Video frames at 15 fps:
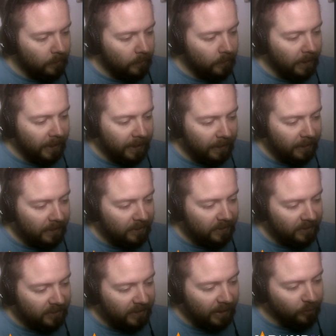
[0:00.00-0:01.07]
it's the
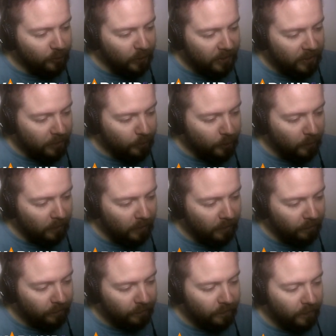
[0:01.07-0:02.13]
same
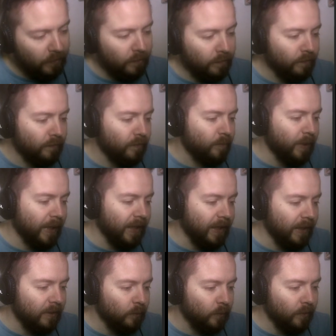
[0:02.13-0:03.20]
principle of
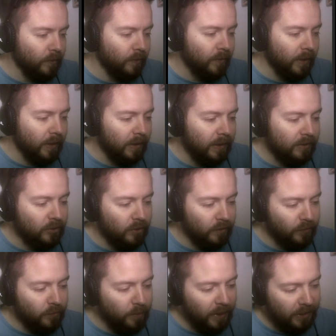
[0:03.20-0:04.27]
painting with a
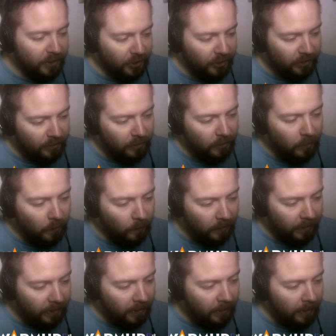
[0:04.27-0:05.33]
soft brush
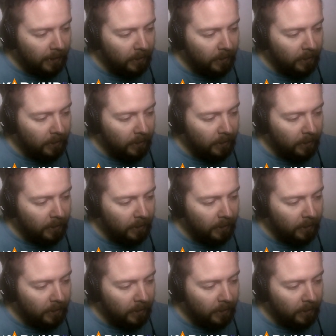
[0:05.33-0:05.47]
only,